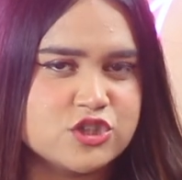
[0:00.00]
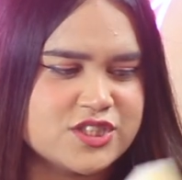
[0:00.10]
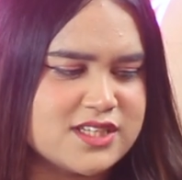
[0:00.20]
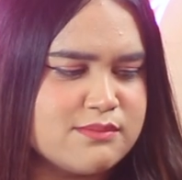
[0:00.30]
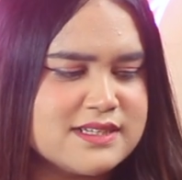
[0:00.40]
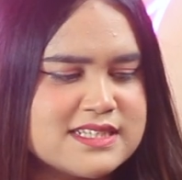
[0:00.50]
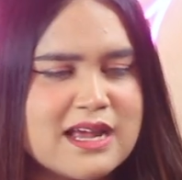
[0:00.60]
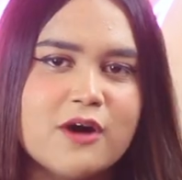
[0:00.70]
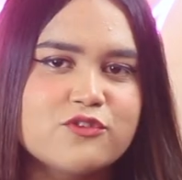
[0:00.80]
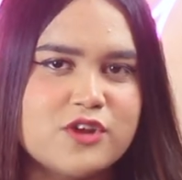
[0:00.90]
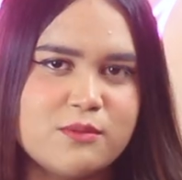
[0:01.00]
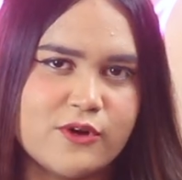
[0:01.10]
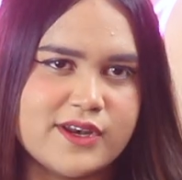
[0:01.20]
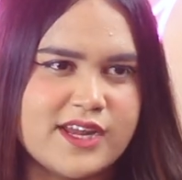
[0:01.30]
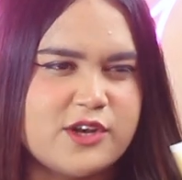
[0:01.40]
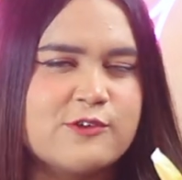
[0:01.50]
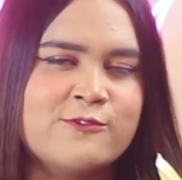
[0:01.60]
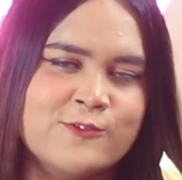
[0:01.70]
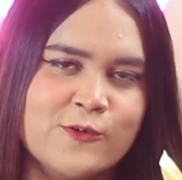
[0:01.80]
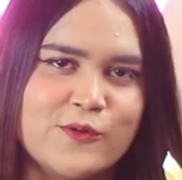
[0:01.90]
Conscious Chemist, about 3.8 to
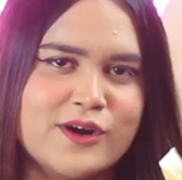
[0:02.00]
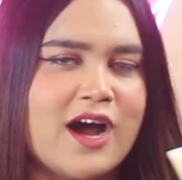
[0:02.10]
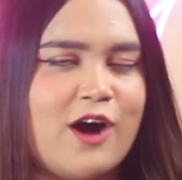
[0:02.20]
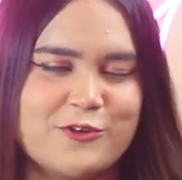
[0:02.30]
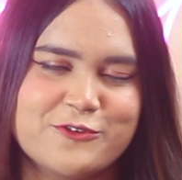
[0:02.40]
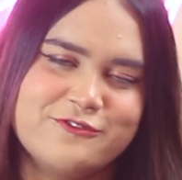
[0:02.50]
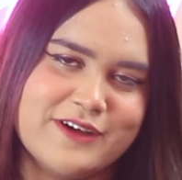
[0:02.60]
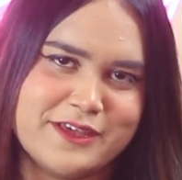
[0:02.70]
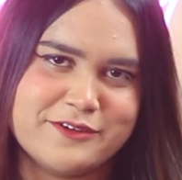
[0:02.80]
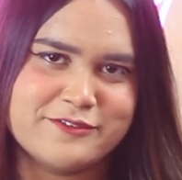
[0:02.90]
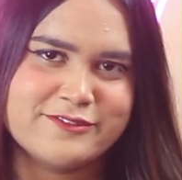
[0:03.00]
4 out of 5.